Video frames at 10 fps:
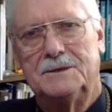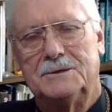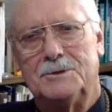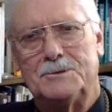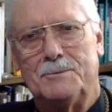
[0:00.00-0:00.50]

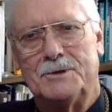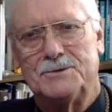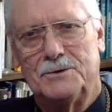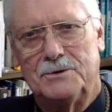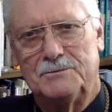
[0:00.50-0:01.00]
The
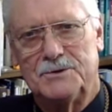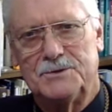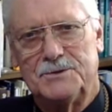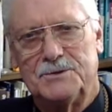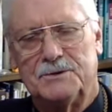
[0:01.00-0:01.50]
responsorial
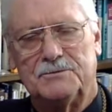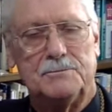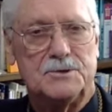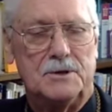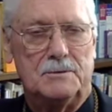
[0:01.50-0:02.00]
verses are
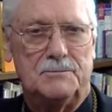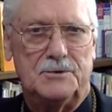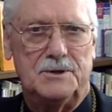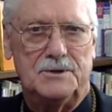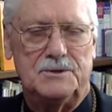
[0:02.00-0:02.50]
from Psalm
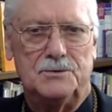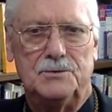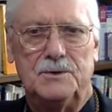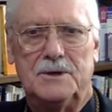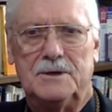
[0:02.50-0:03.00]

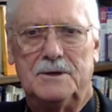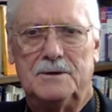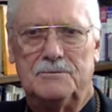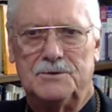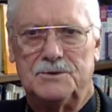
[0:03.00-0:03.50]
32,
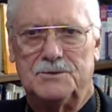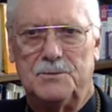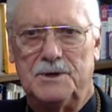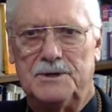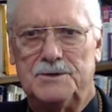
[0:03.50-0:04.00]
verses
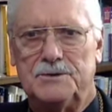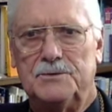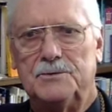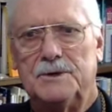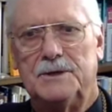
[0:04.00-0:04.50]
1 and
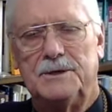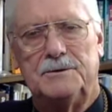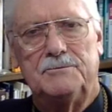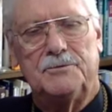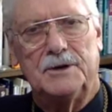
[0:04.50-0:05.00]
2, and
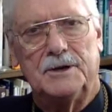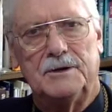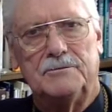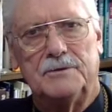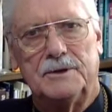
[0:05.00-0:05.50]
then
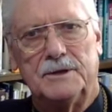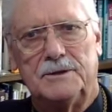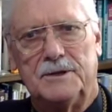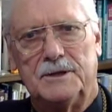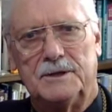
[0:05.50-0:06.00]
5,
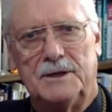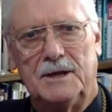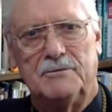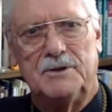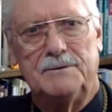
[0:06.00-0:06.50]
and then
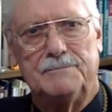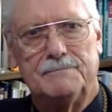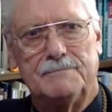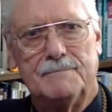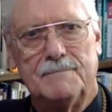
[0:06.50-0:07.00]
11.
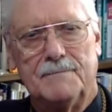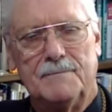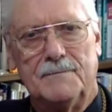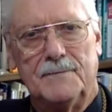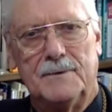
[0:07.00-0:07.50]

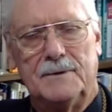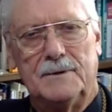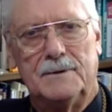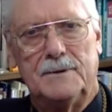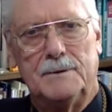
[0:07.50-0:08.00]

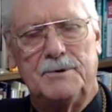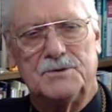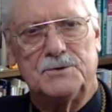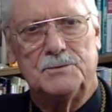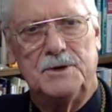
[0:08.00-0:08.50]
The
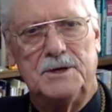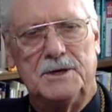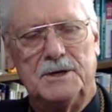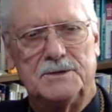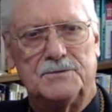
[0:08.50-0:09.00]
epistle
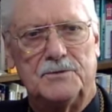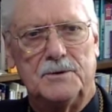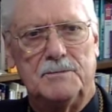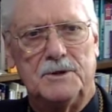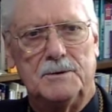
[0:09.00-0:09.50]
reading is
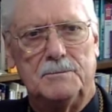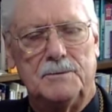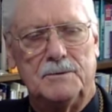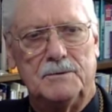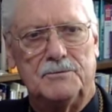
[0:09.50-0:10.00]
from the
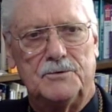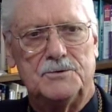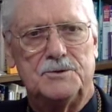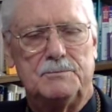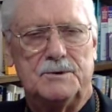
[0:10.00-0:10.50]

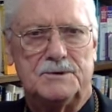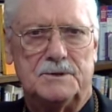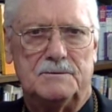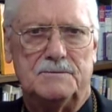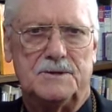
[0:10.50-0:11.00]
first
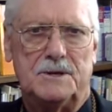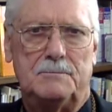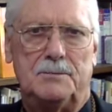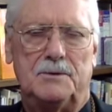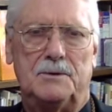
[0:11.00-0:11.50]
epistle of
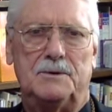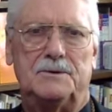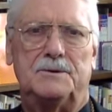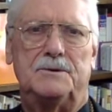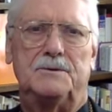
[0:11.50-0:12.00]
St. Paul
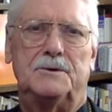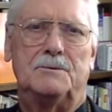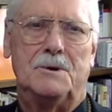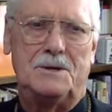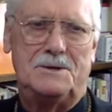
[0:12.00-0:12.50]
to the
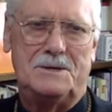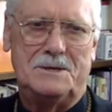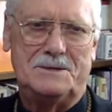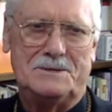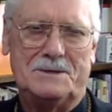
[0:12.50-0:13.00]

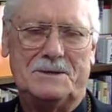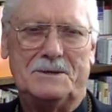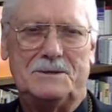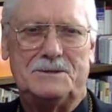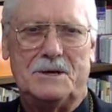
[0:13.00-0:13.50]
Corinthians,
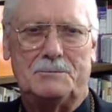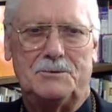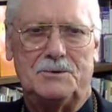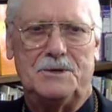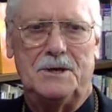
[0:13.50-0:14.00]

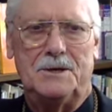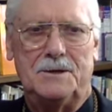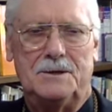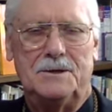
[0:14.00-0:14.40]
chapter 10,